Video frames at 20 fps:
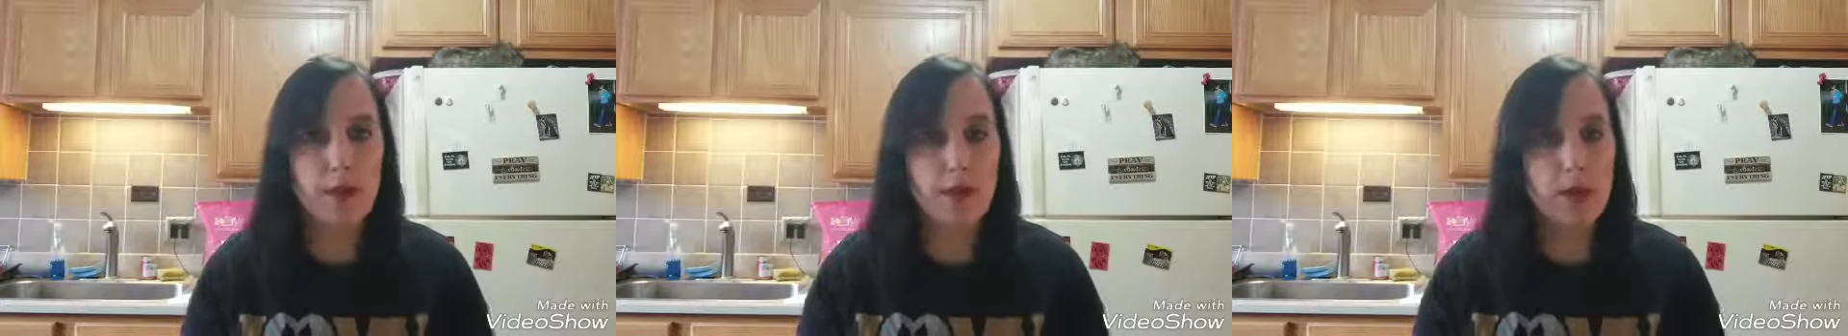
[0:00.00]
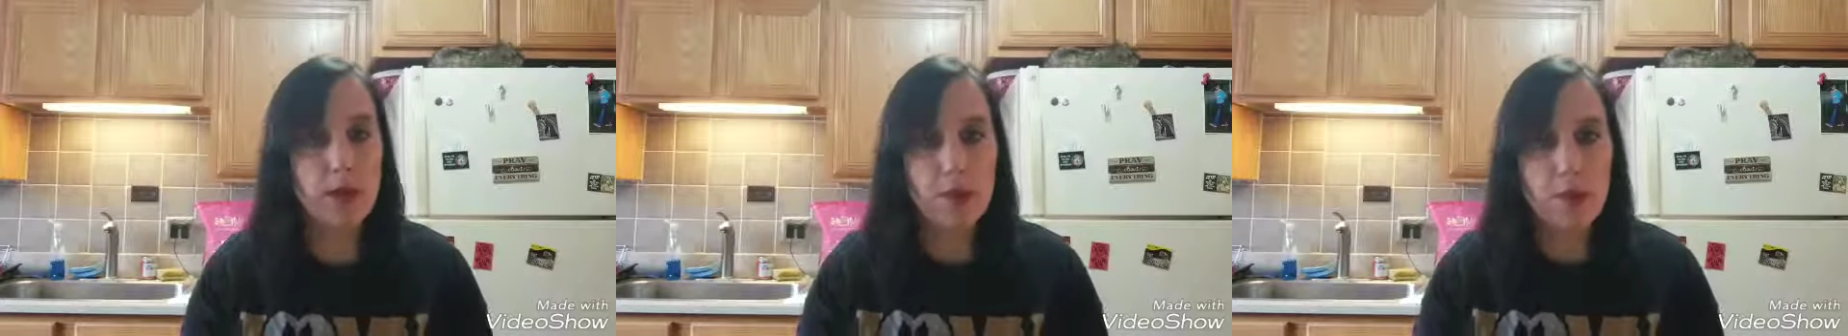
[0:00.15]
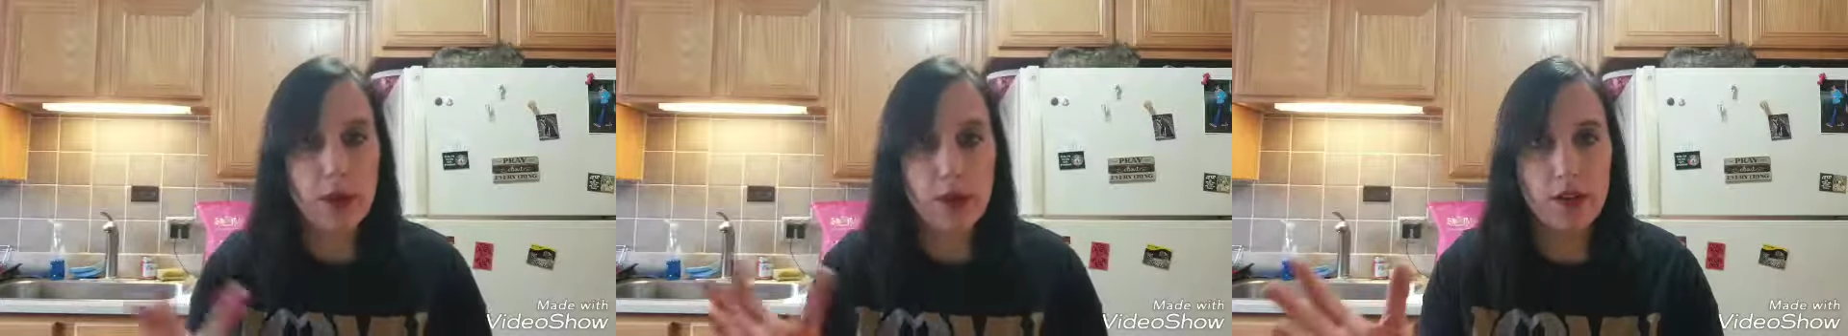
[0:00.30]
I've
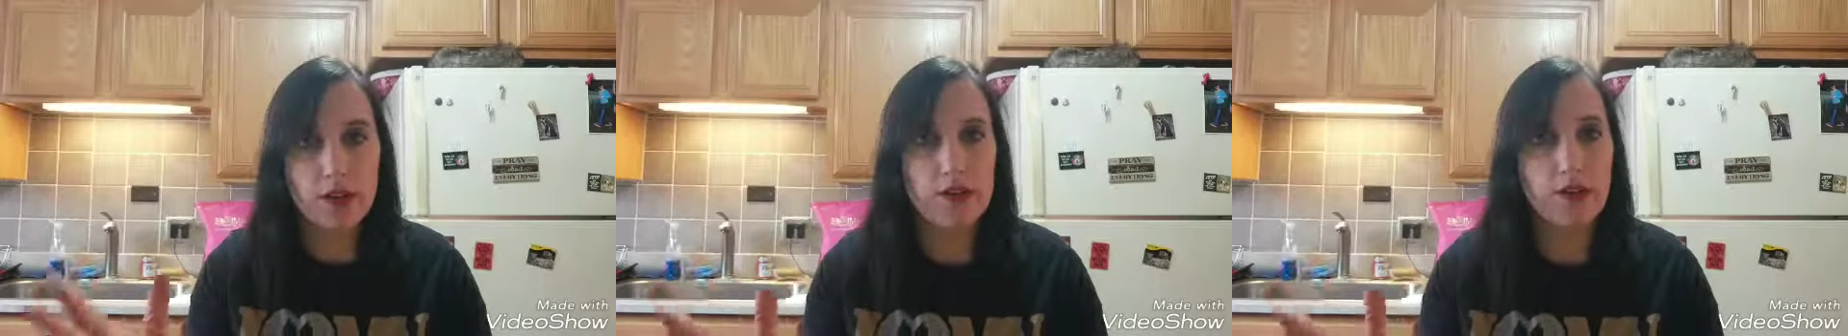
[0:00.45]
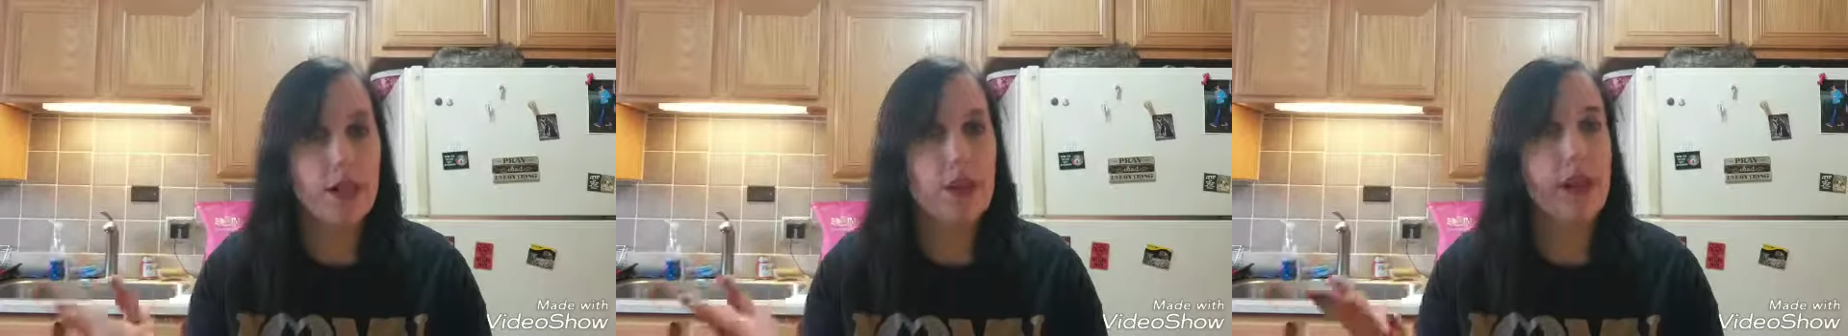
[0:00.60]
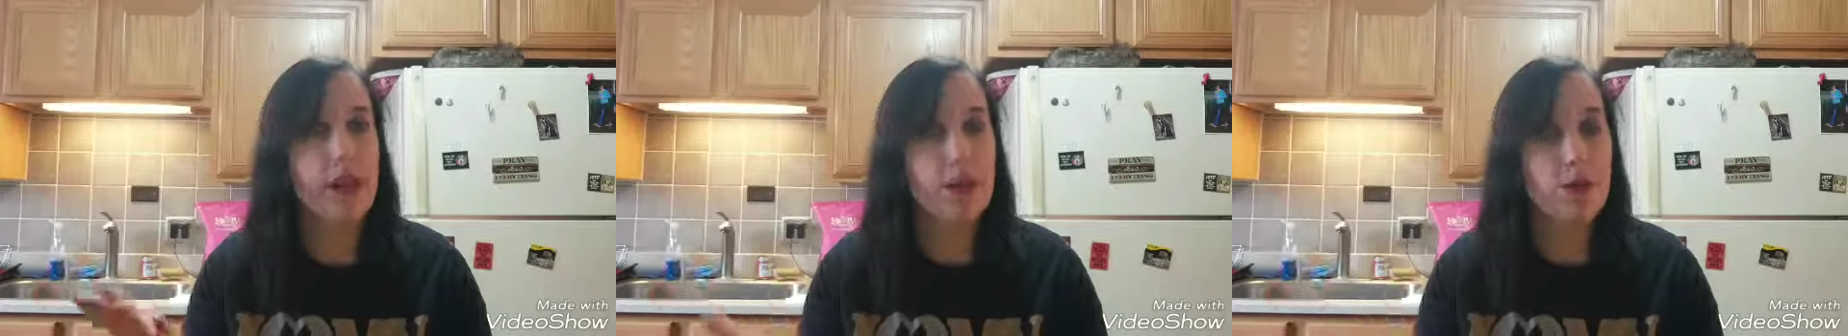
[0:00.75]
been a part of
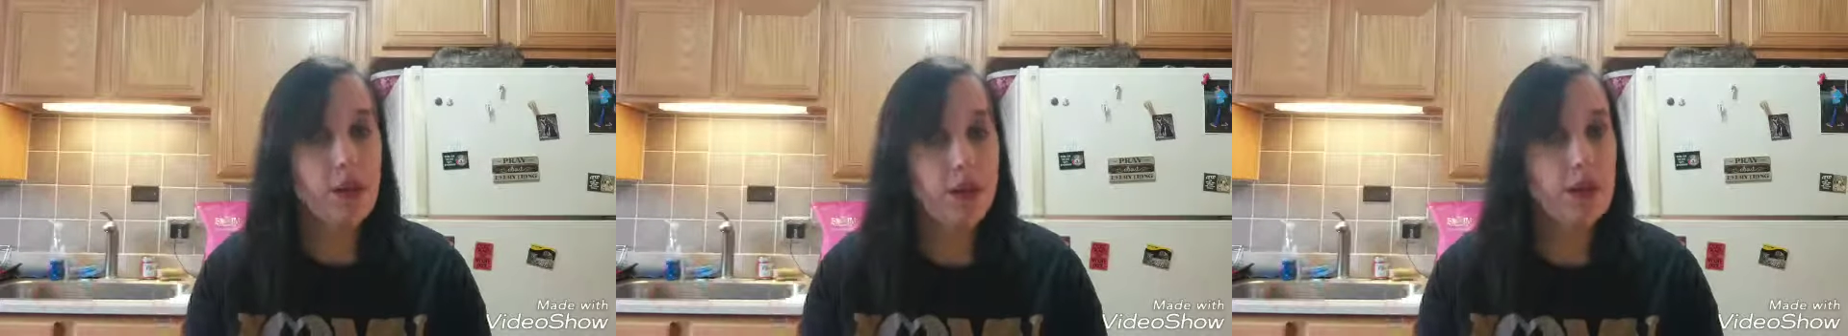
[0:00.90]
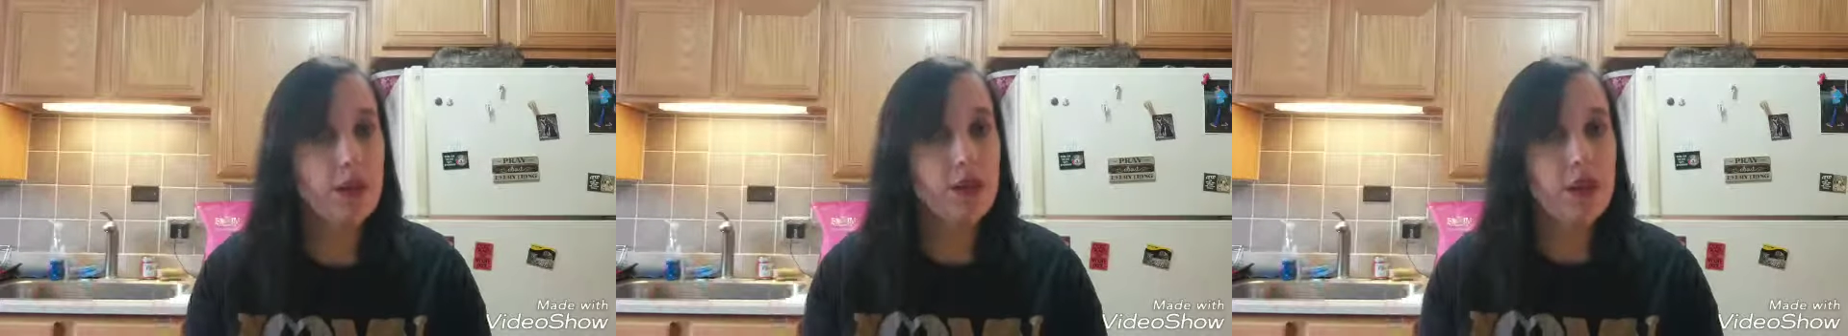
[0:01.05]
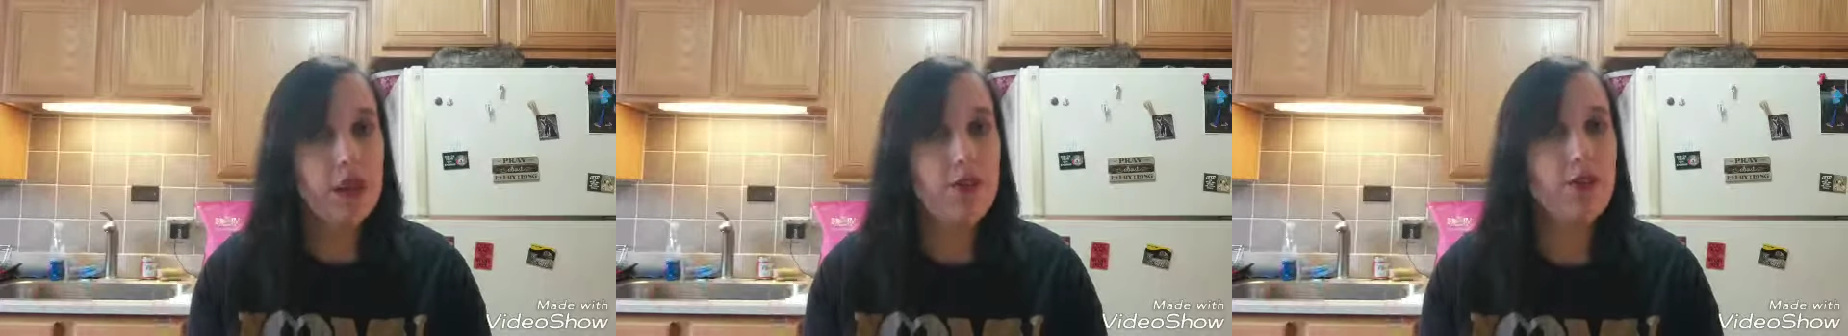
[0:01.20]
it, I
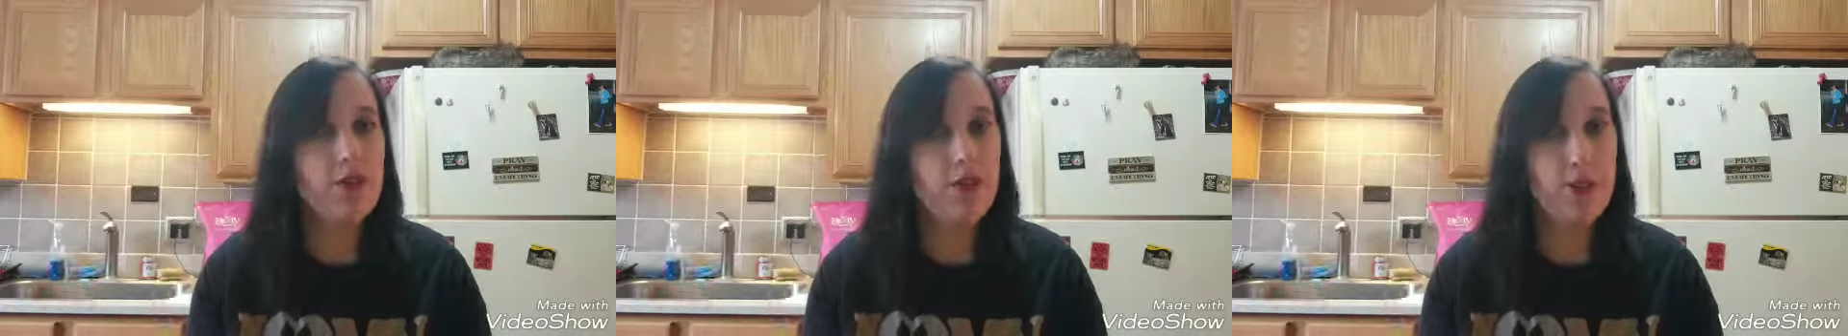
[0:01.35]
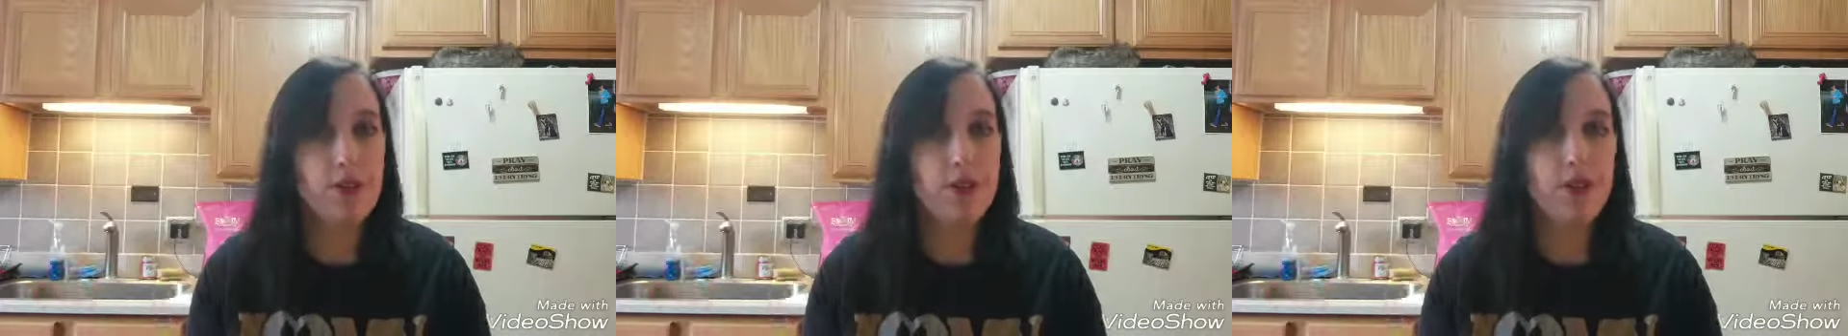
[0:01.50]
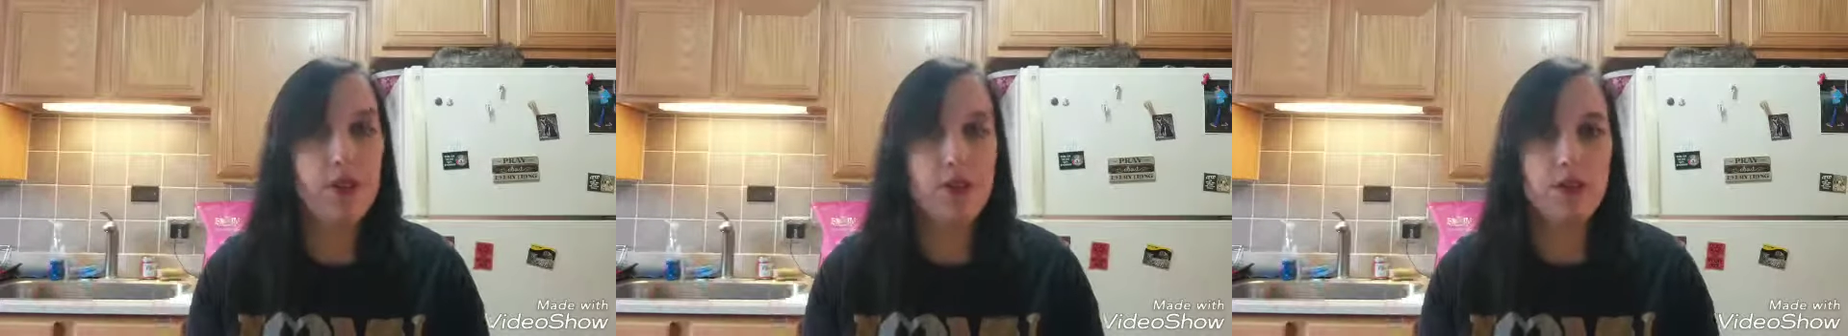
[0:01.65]
want to say
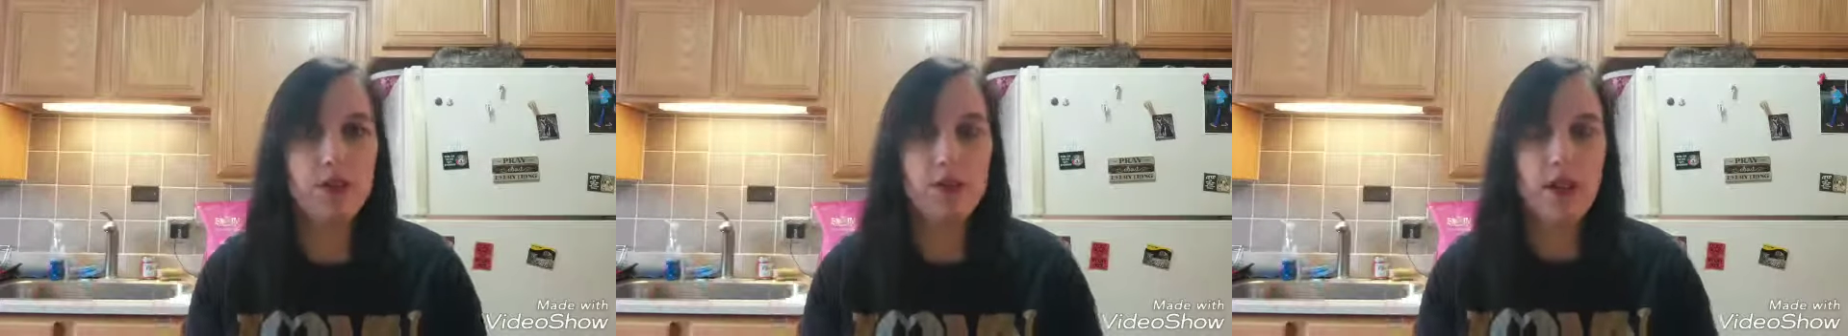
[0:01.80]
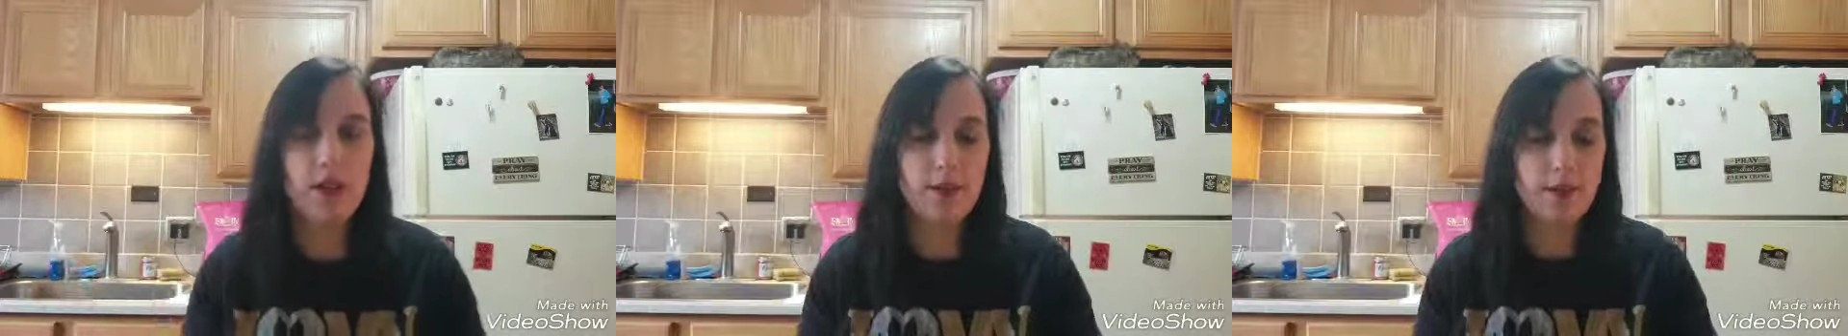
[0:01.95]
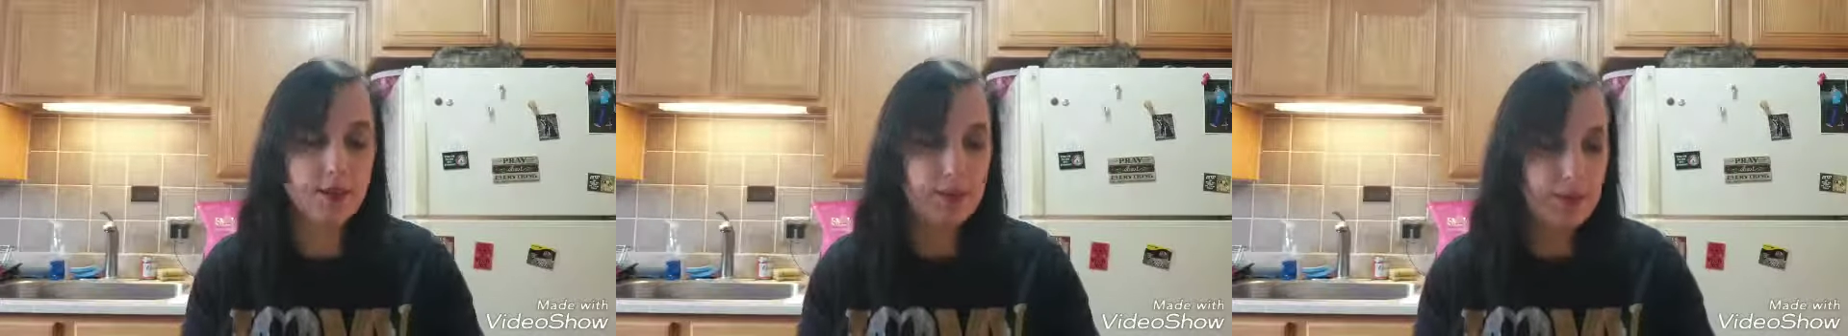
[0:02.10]
4 years
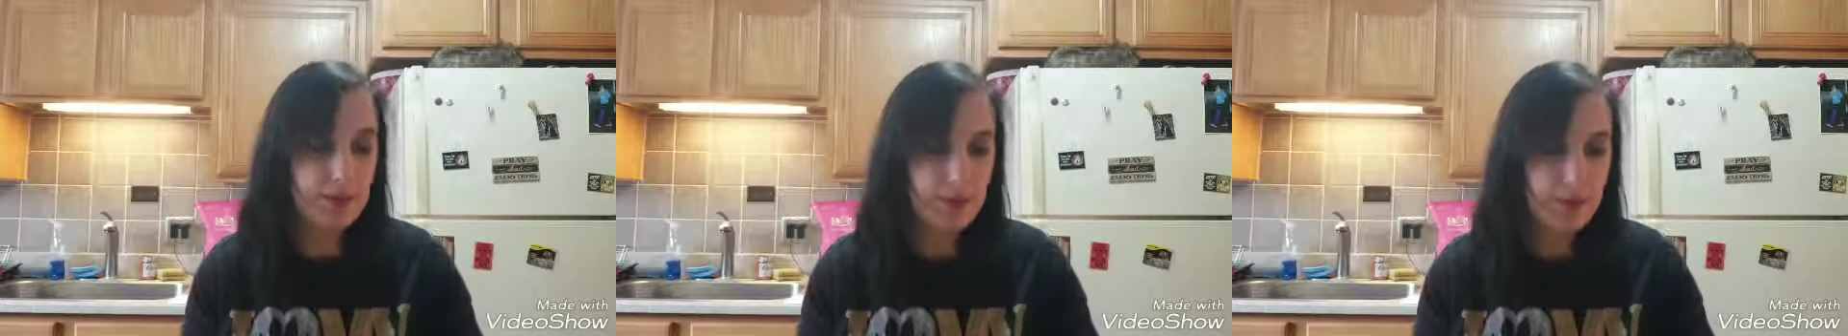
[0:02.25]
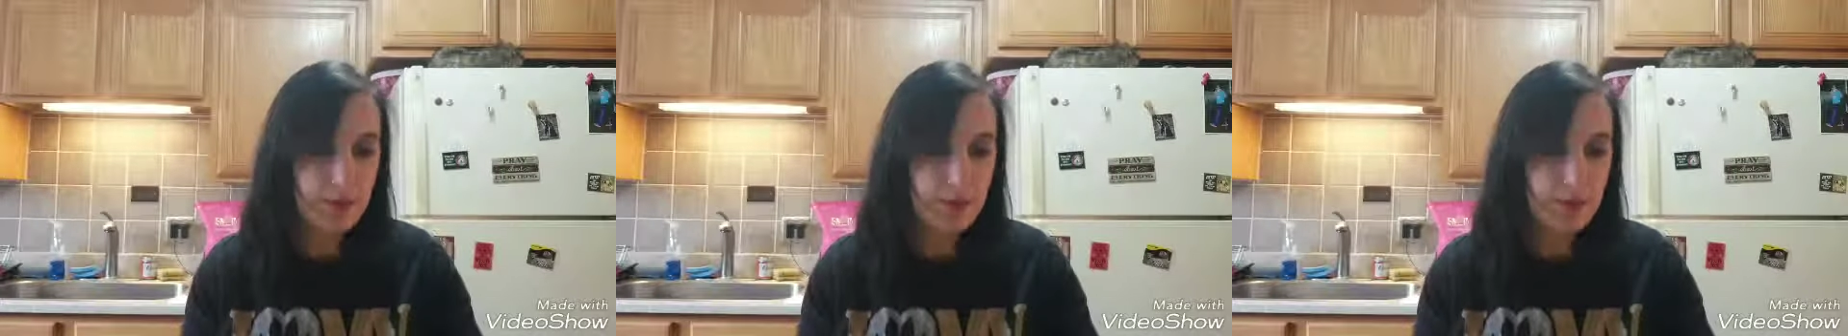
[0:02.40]
now.